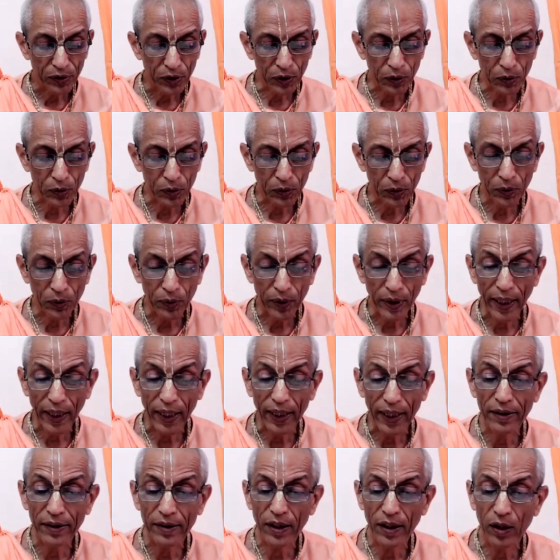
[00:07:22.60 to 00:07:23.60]
to
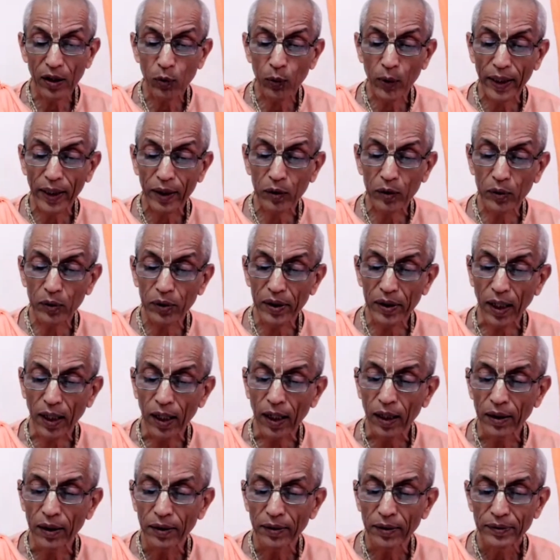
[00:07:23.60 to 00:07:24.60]
enter
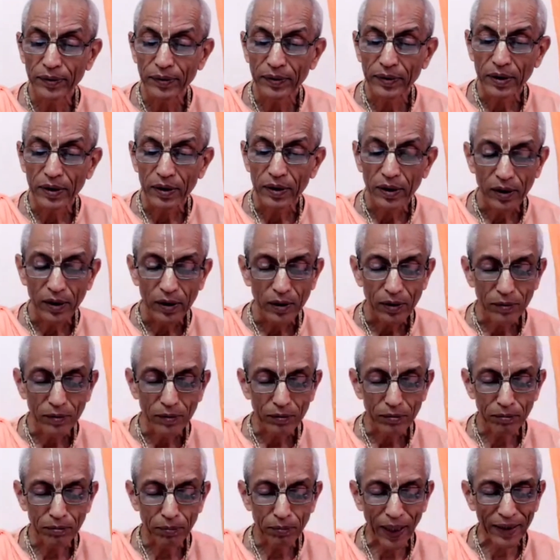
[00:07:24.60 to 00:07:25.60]
Vaikuntha.
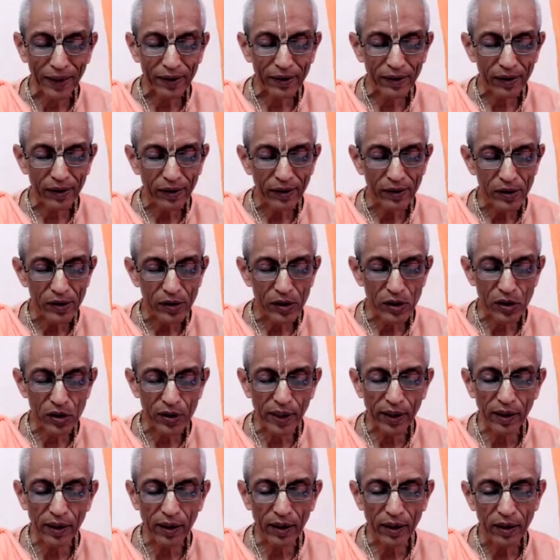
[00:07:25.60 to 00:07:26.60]
But
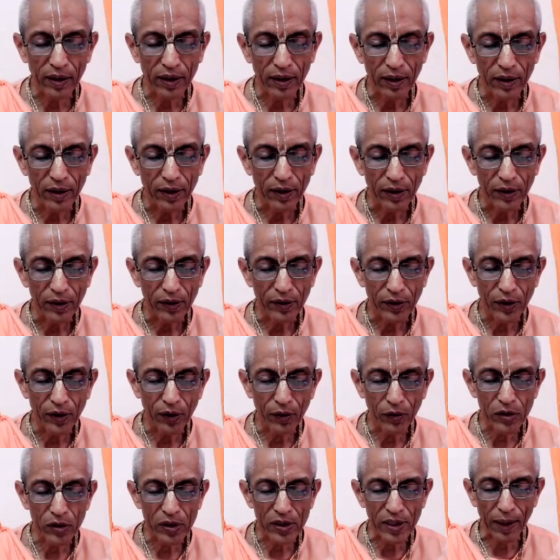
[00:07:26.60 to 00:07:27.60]
still,
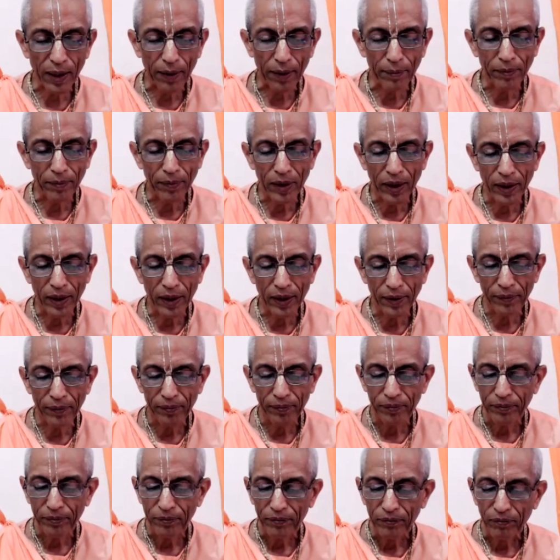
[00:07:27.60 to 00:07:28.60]
due to
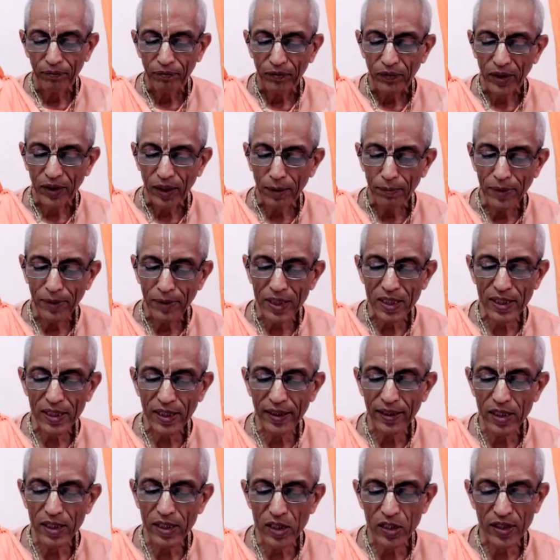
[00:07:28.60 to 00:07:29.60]
some
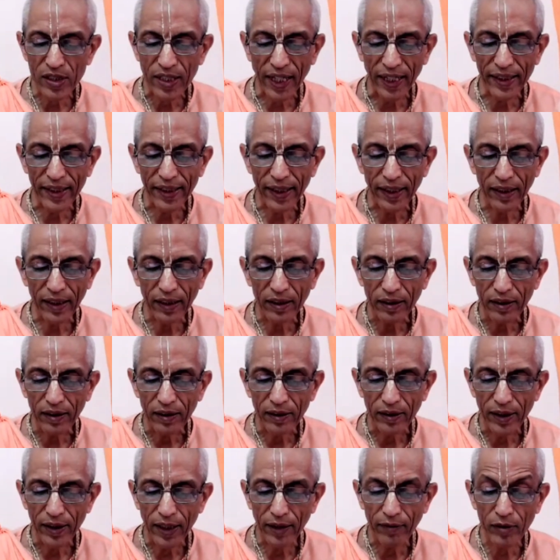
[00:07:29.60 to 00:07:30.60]

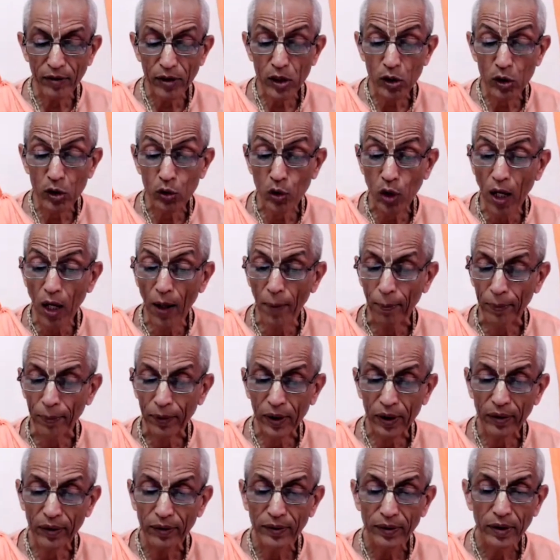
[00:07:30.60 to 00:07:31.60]
misunderstanding, they were
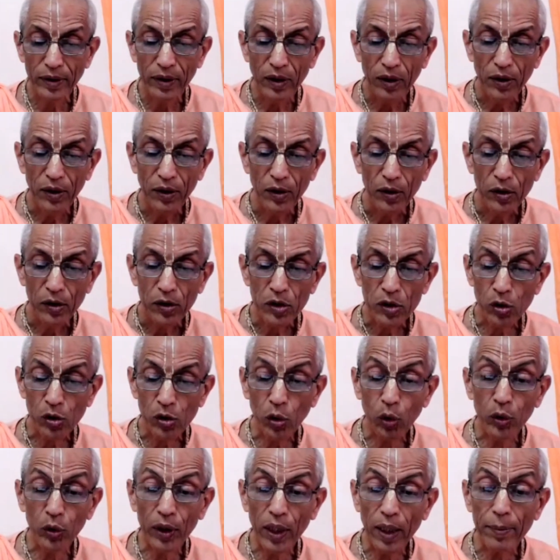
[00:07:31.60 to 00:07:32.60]
stopped.
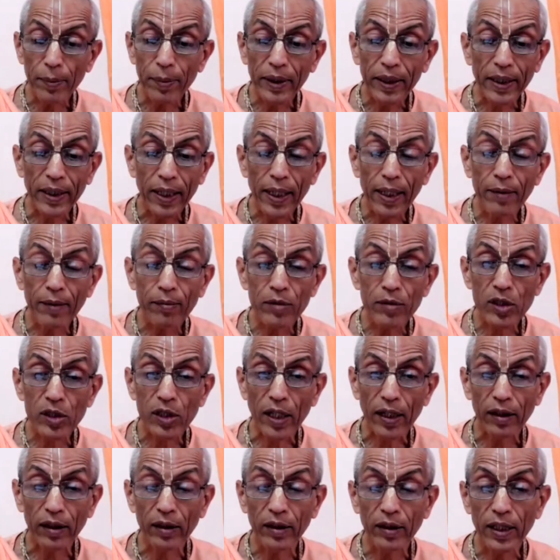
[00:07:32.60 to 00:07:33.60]
So they became
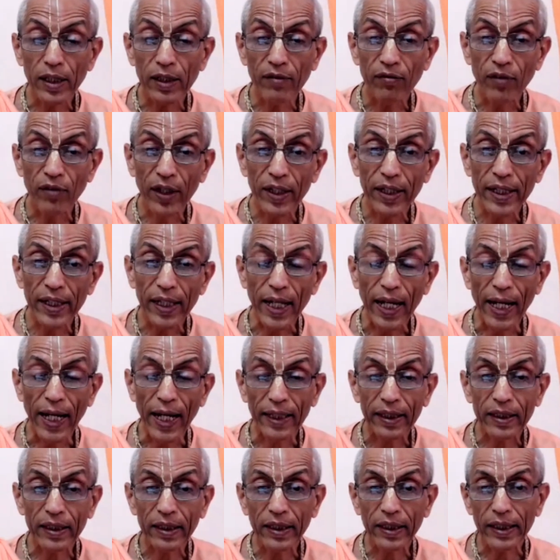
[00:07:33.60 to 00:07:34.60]
suddenly very
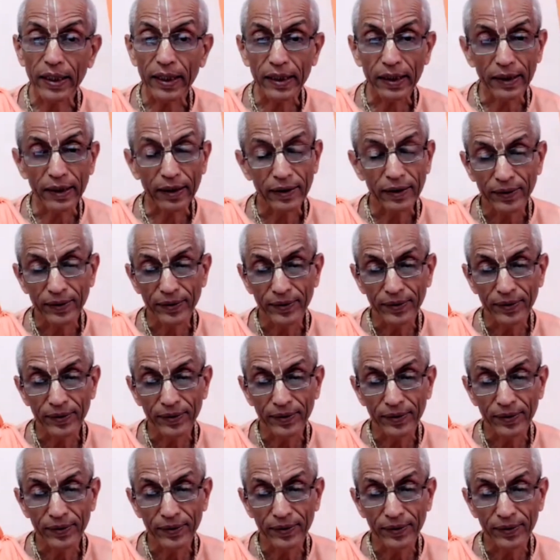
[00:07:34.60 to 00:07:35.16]
angry.